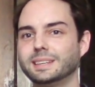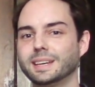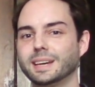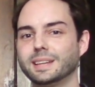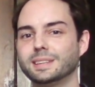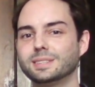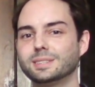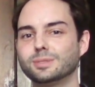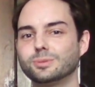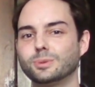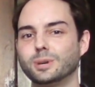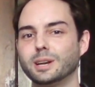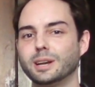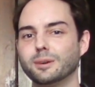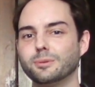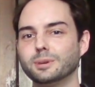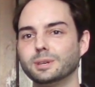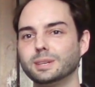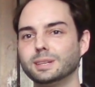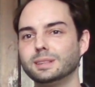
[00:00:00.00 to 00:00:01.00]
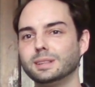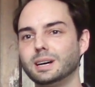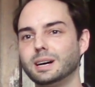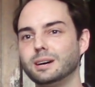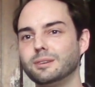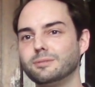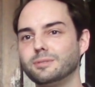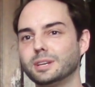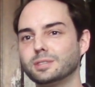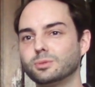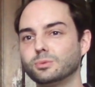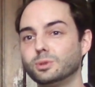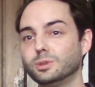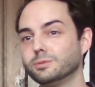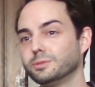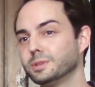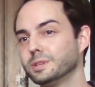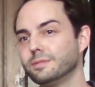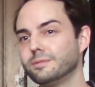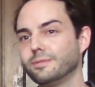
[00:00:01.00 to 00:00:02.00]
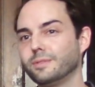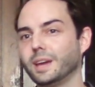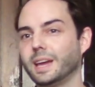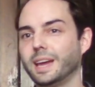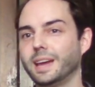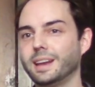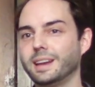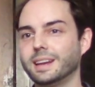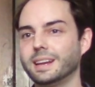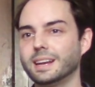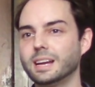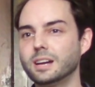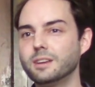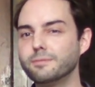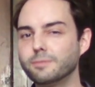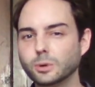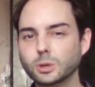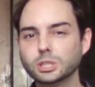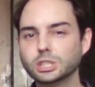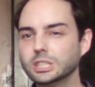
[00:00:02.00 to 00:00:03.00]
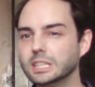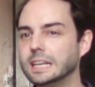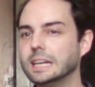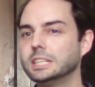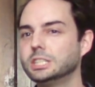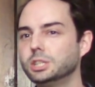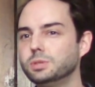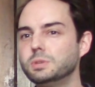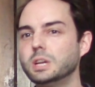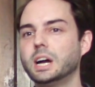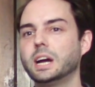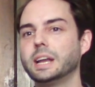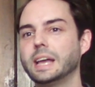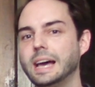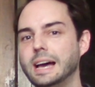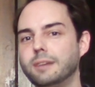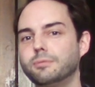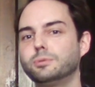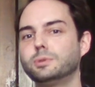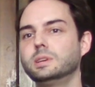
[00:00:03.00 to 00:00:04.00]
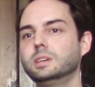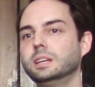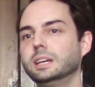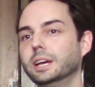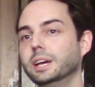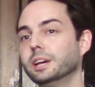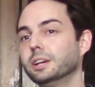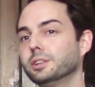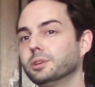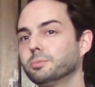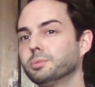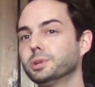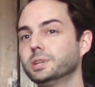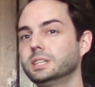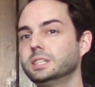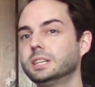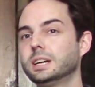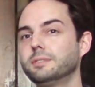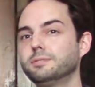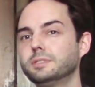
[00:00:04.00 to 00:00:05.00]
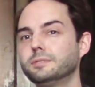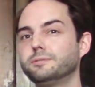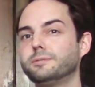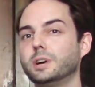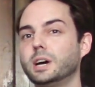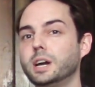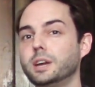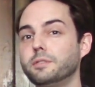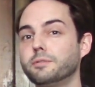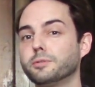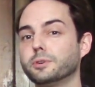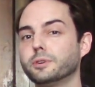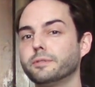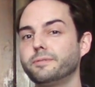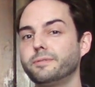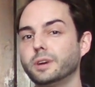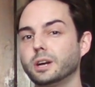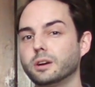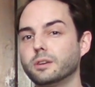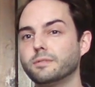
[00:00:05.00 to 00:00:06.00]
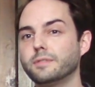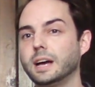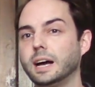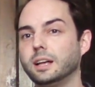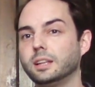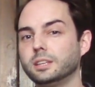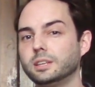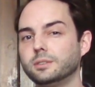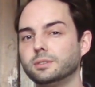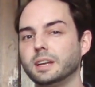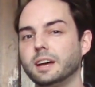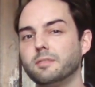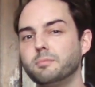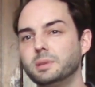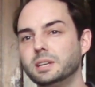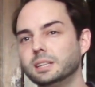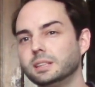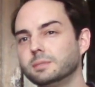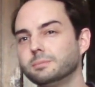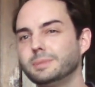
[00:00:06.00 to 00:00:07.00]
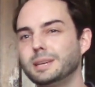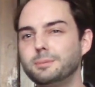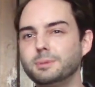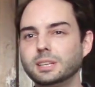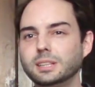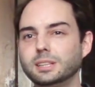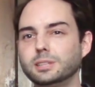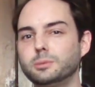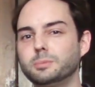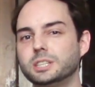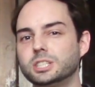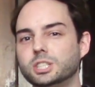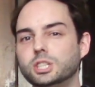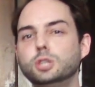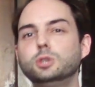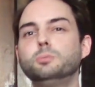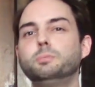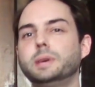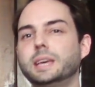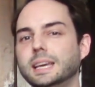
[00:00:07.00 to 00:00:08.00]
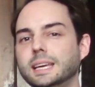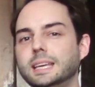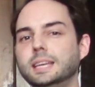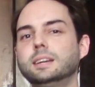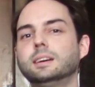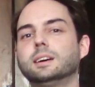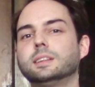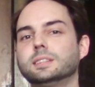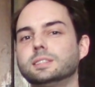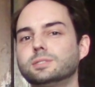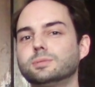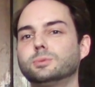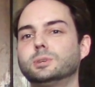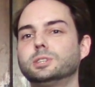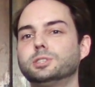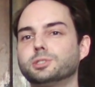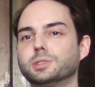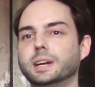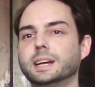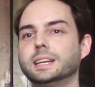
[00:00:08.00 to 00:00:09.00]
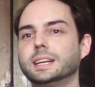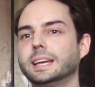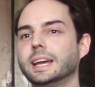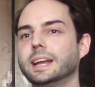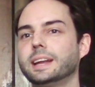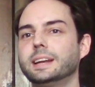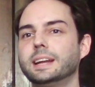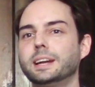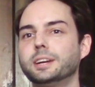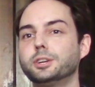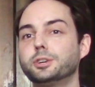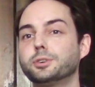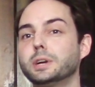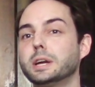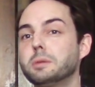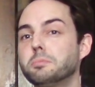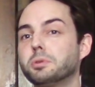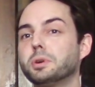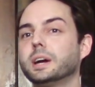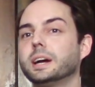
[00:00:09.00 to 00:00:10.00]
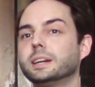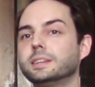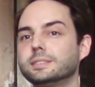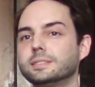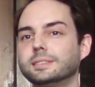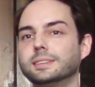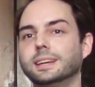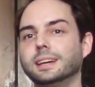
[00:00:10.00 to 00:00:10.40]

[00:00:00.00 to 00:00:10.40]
Yeah, this is one I really love as a Wolverine fan, and unfortunately I do not have one. They're pretty tough to find for a fair value, and I've been maybe a little bit too picky on this one, trying to get it at a great price.